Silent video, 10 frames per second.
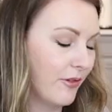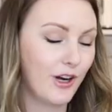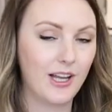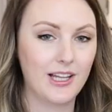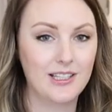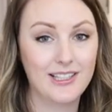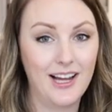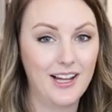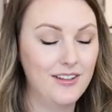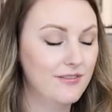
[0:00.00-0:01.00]
fork, and
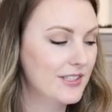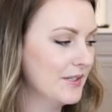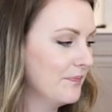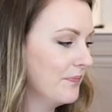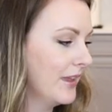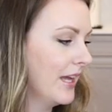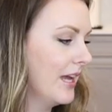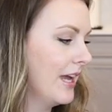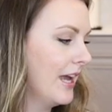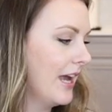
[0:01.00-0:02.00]
knives.
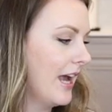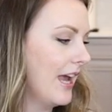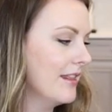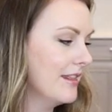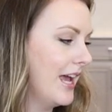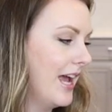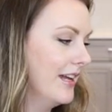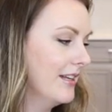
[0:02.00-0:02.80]
And then